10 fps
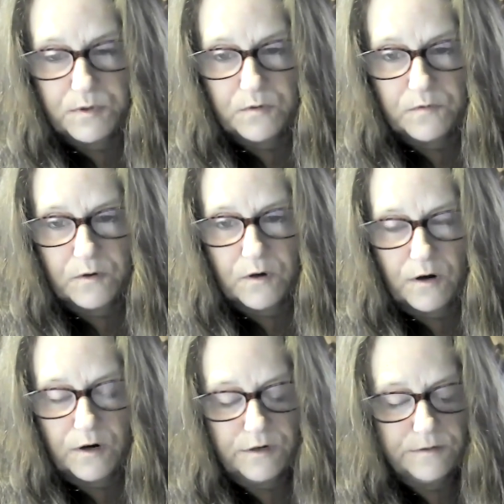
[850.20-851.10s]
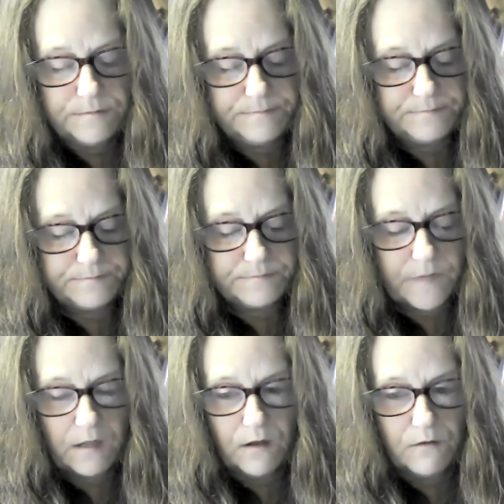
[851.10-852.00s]
a beautiful card.
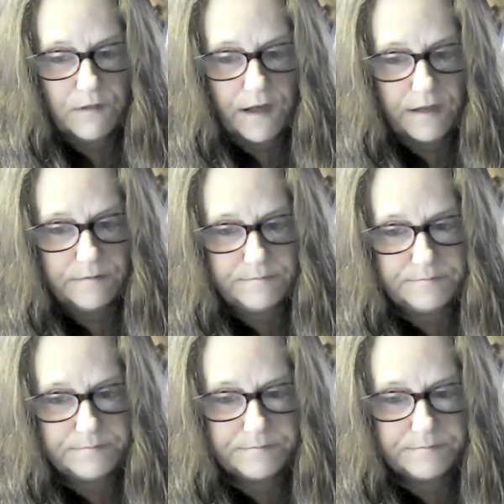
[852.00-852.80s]
I love that.